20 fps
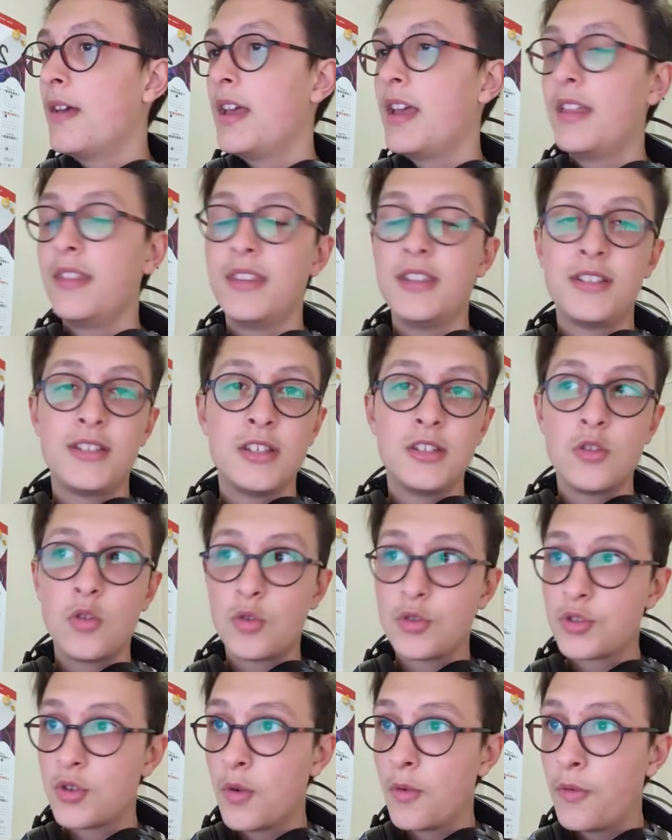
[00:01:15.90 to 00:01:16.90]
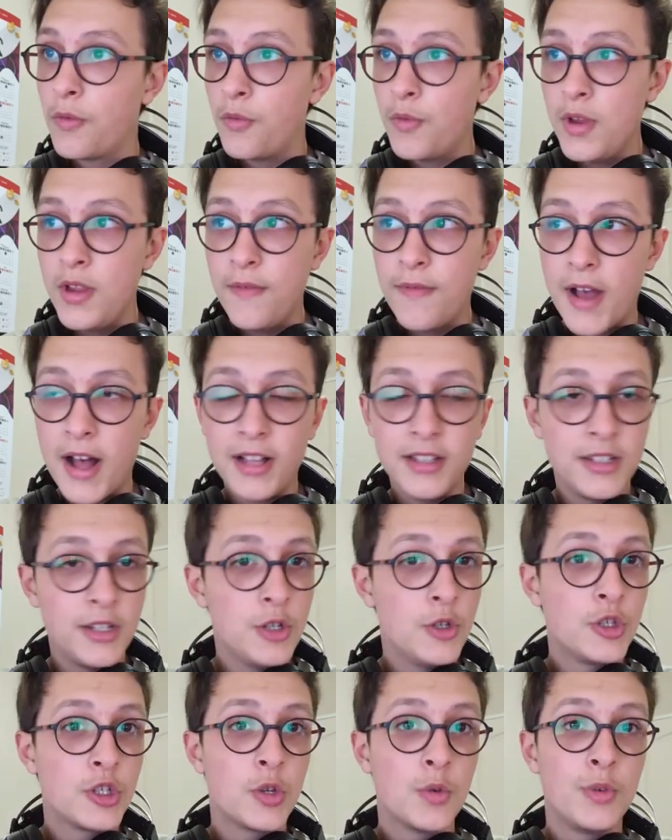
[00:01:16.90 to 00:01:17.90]
This is also free
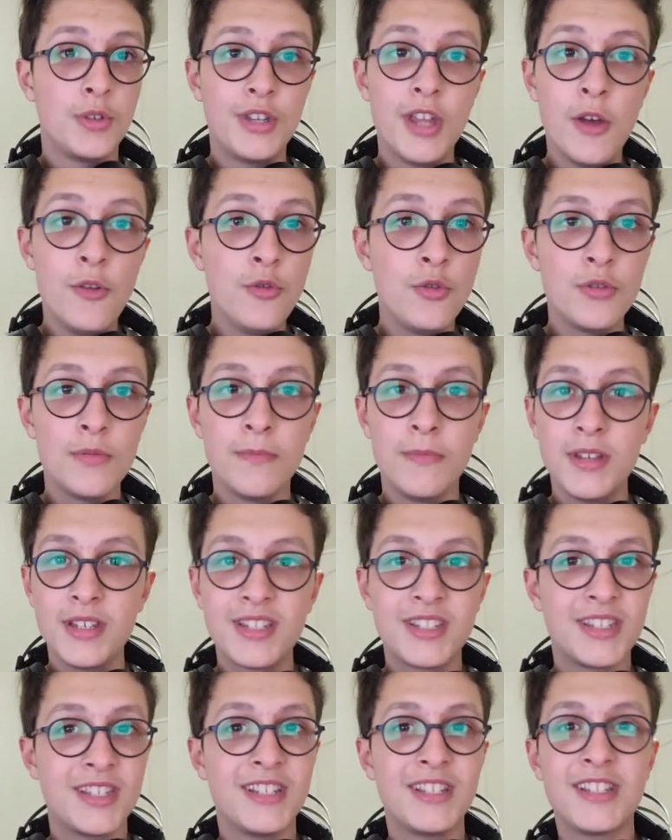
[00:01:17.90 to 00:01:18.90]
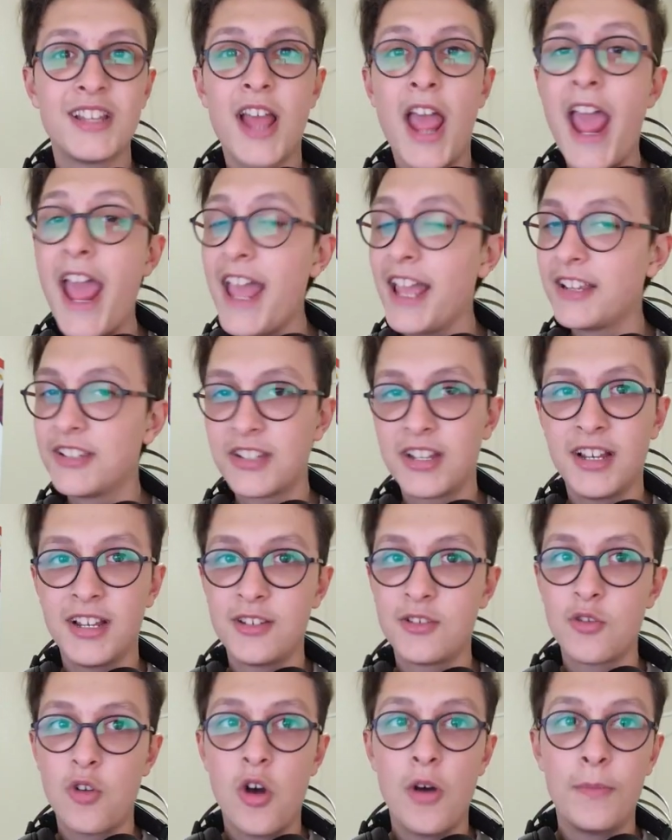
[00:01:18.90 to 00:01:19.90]
value, so don't miss this
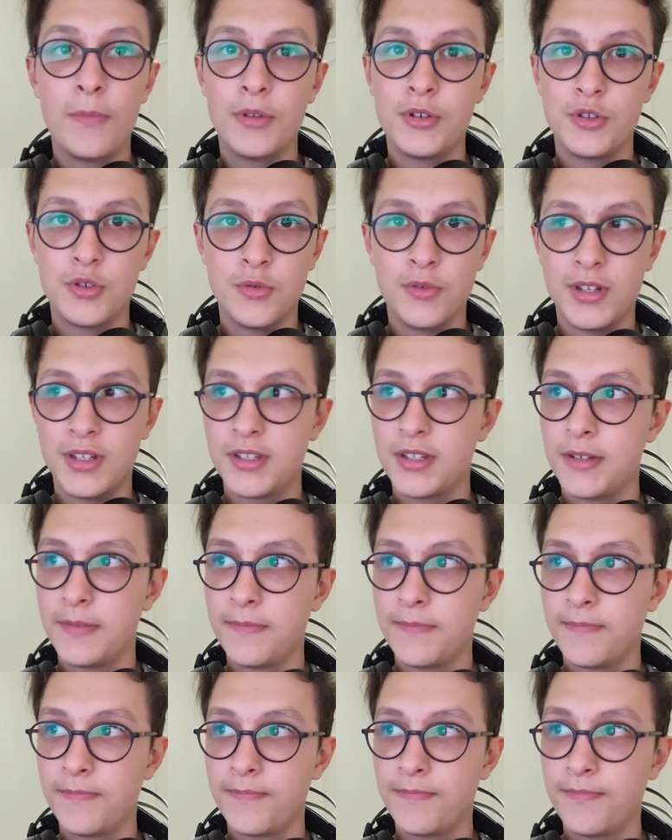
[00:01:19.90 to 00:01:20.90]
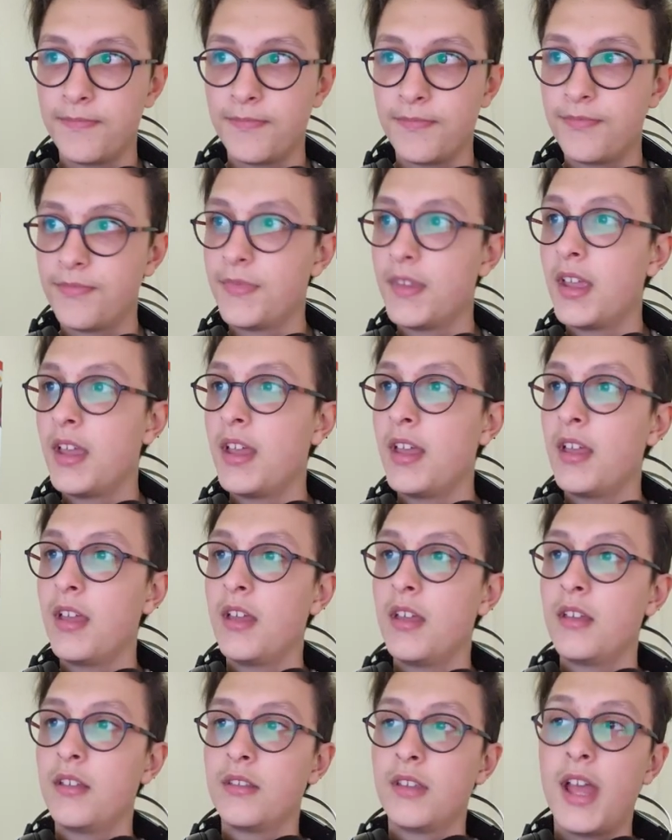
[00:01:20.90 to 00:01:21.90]
excellent opportunity.
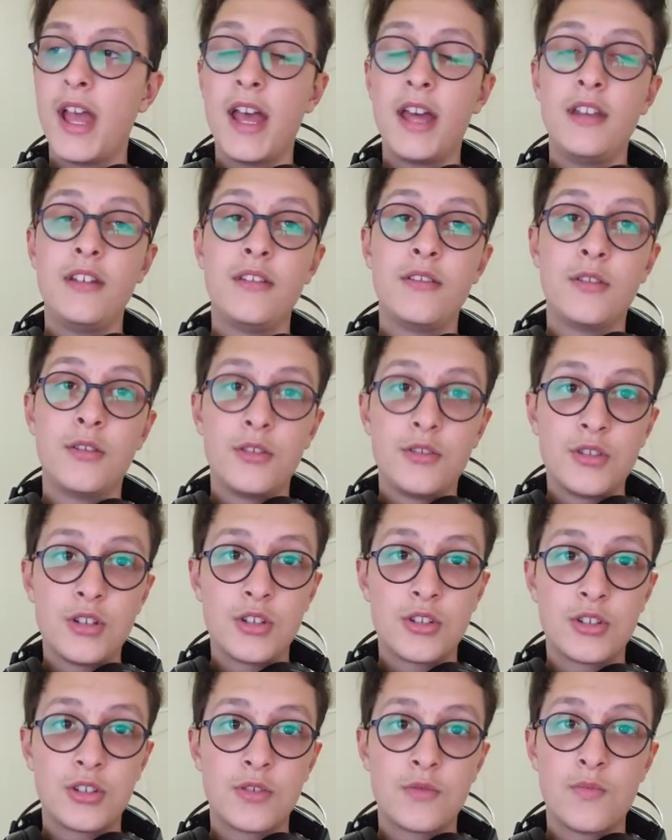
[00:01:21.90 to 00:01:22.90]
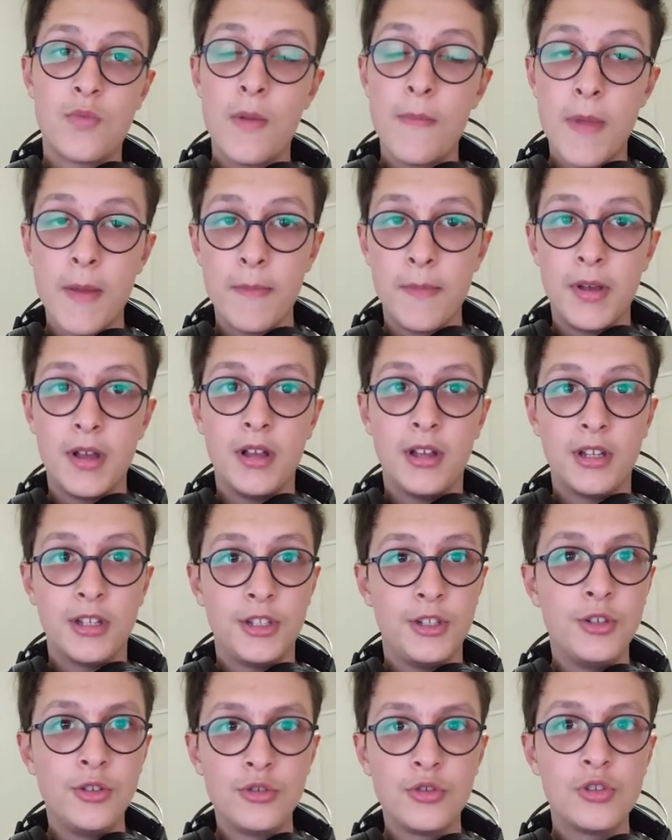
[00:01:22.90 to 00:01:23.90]
And just remember,
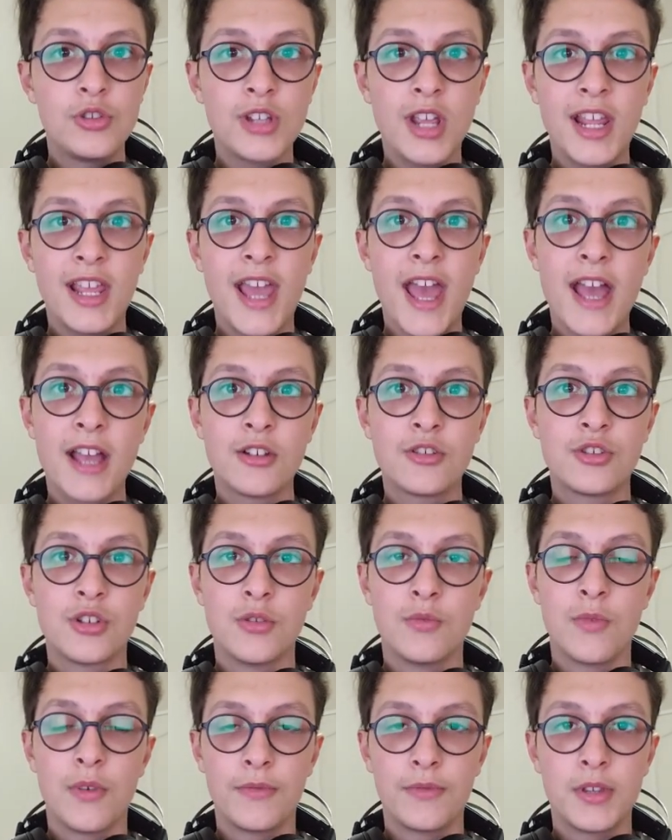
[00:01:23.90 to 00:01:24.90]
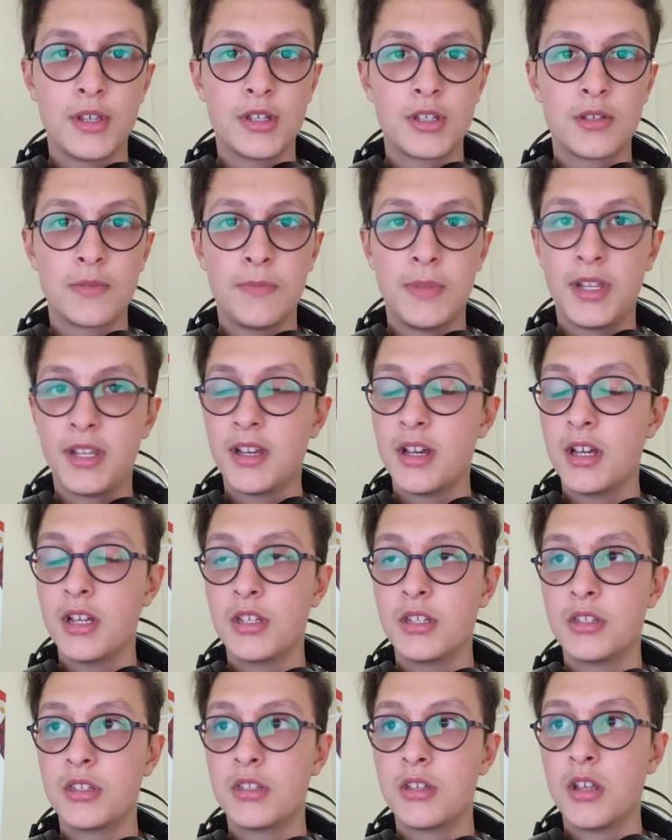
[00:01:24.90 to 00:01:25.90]
you should take action with this,
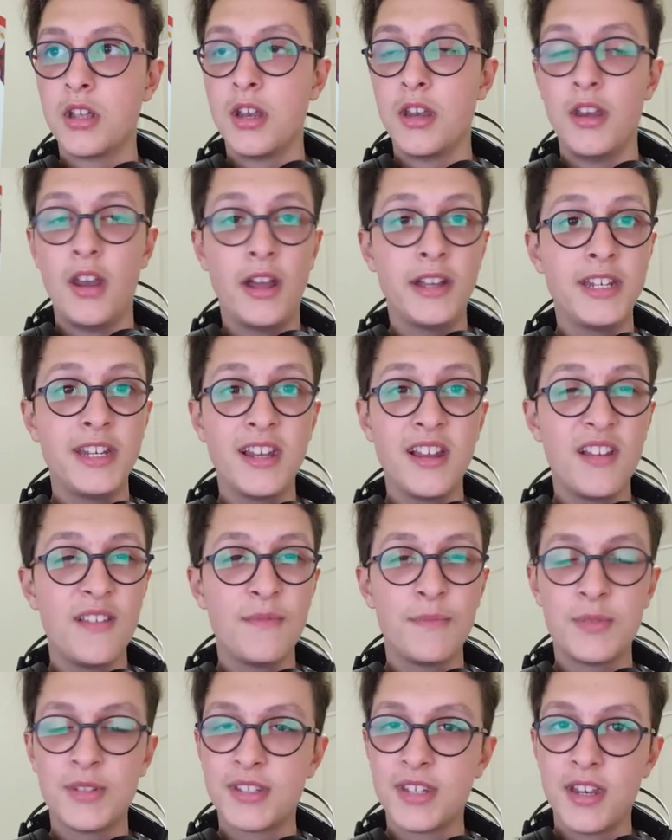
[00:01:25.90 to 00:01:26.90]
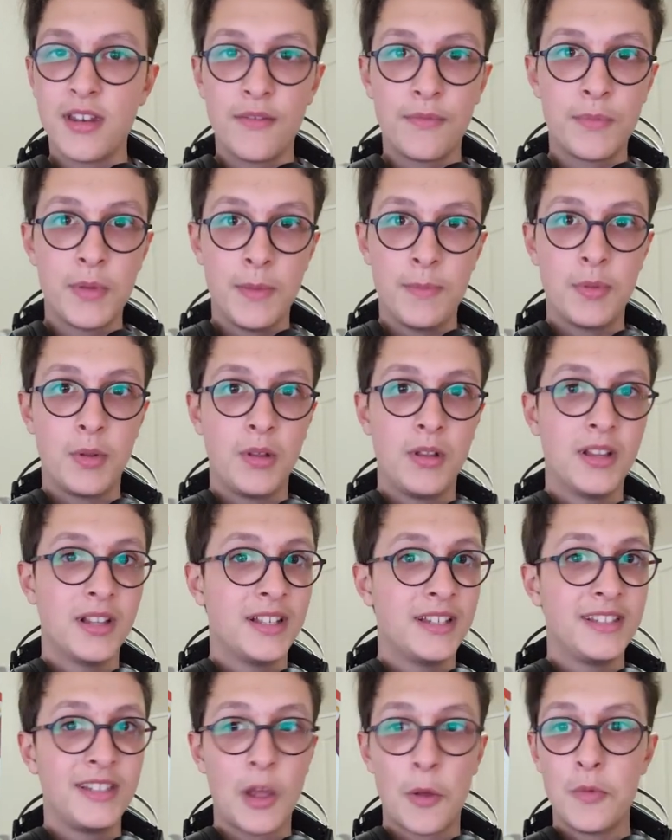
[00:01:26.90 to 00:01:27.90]
because 99% of people
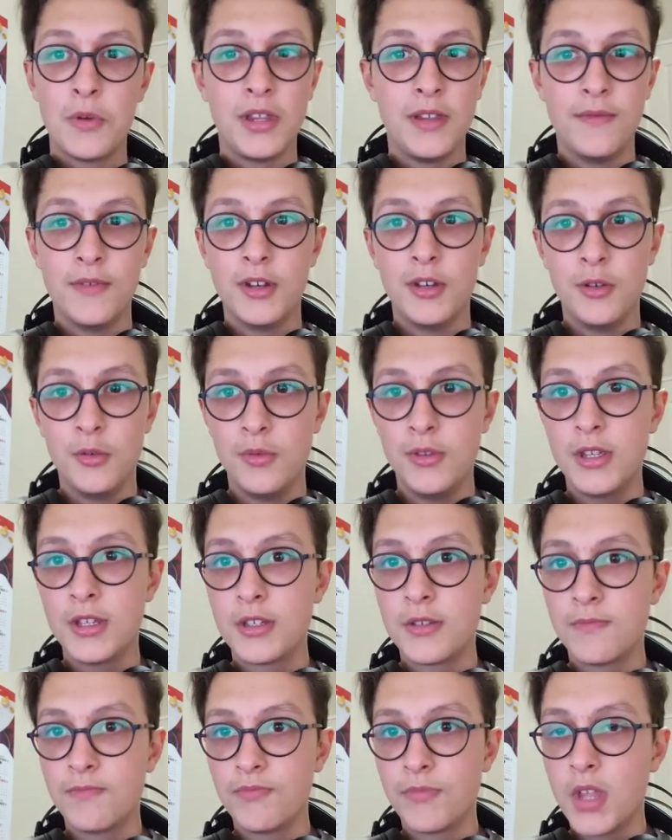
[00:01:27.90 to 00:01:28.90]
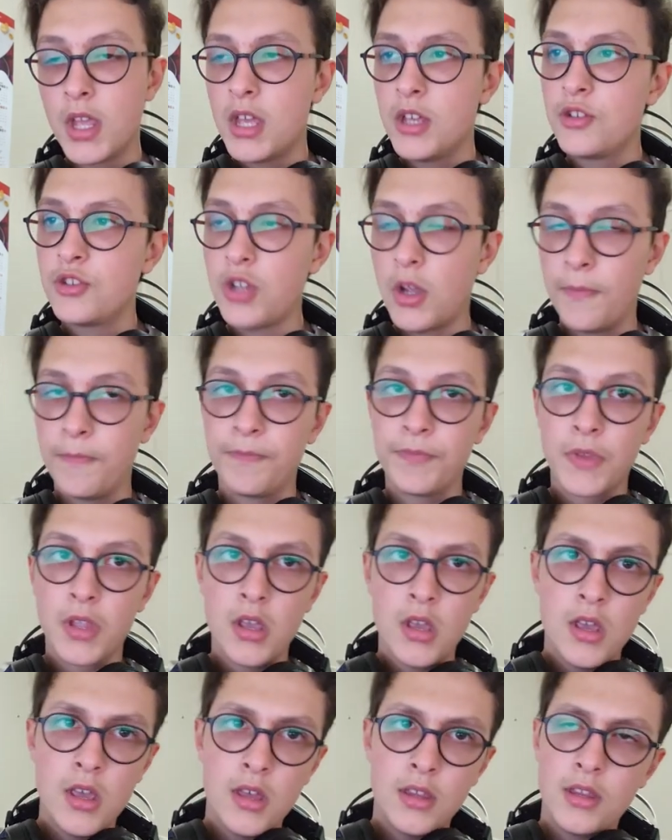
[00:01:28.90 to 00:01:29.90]
don't even do this. So
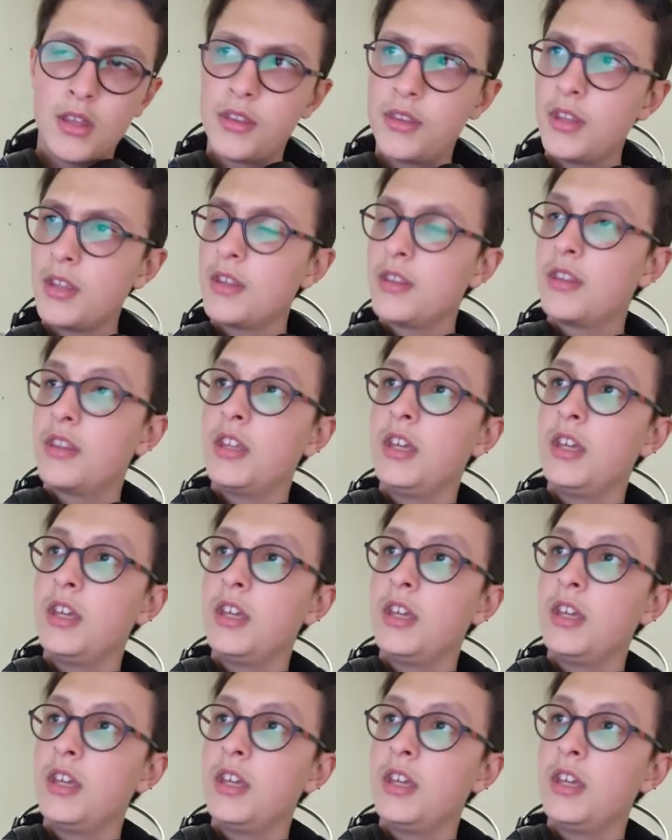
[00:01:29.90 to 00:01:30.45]
let's go